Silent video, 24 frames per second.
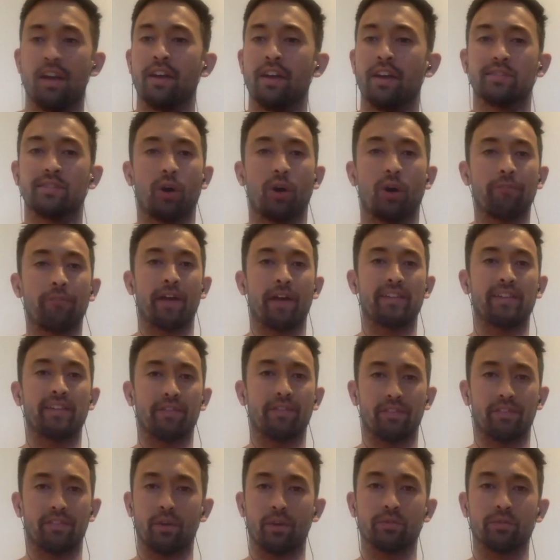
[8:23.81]
So I found
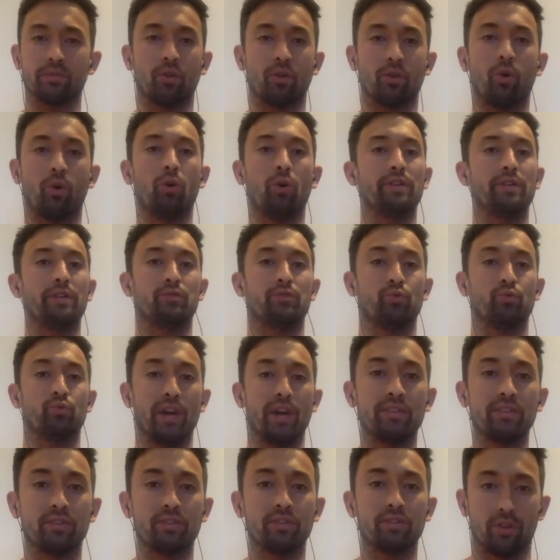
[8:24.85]
out that there was all this
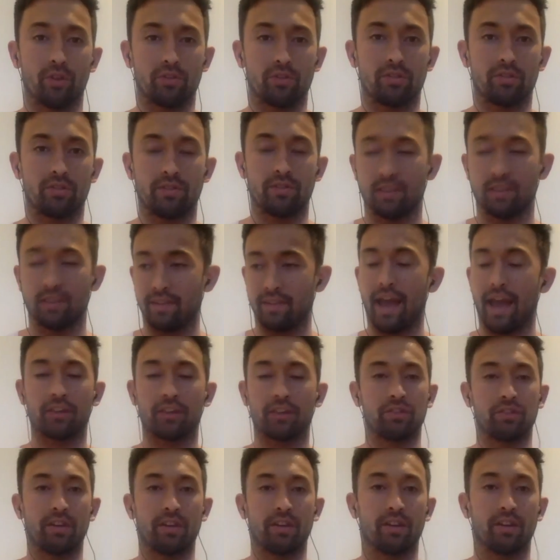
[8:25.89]
research that's
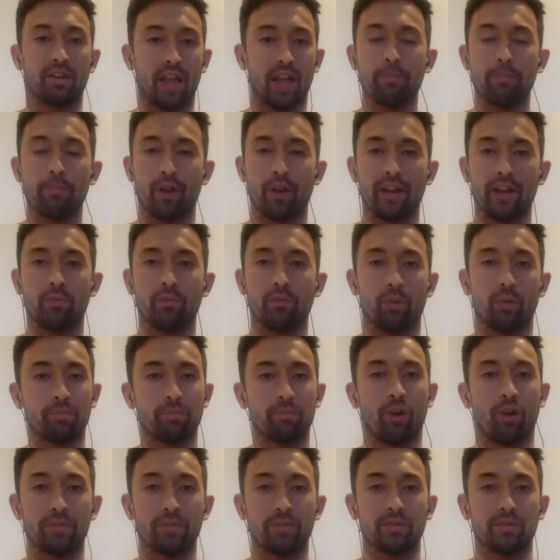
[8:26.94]
actually collaborating what
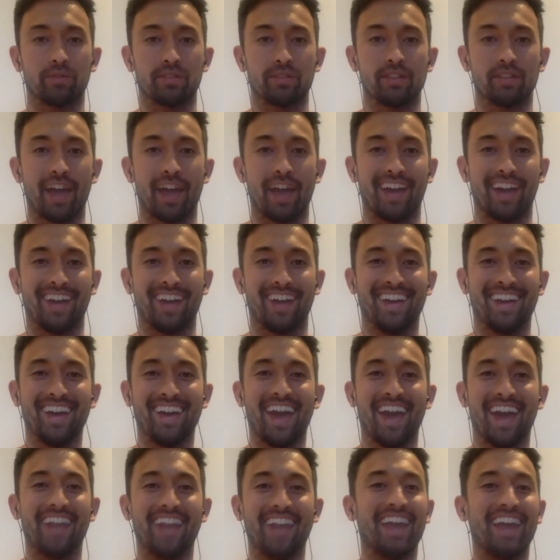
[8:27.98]
Price was saying,
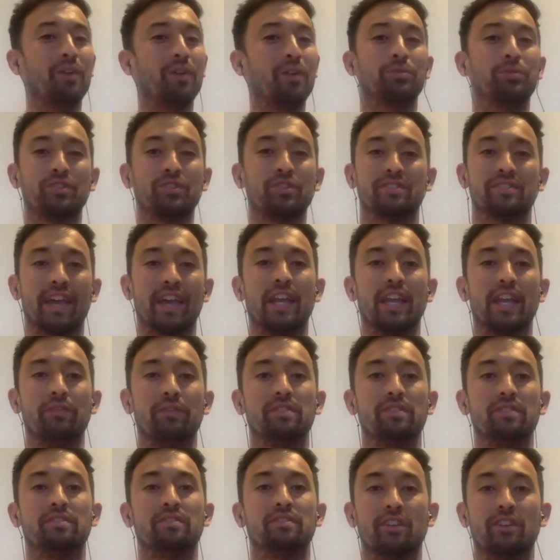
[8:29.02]
and he was just ahead of
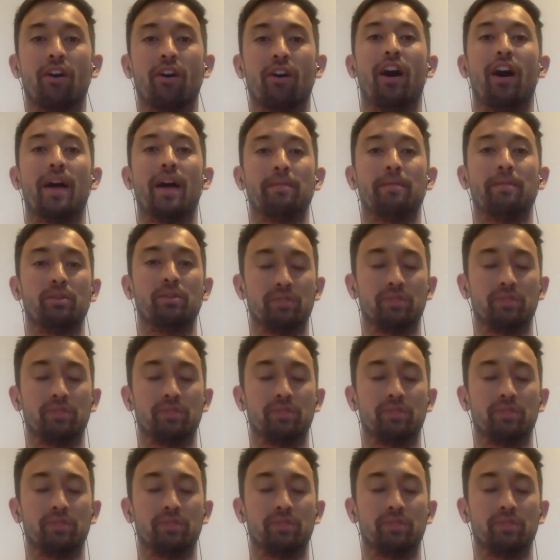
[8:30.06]
his time.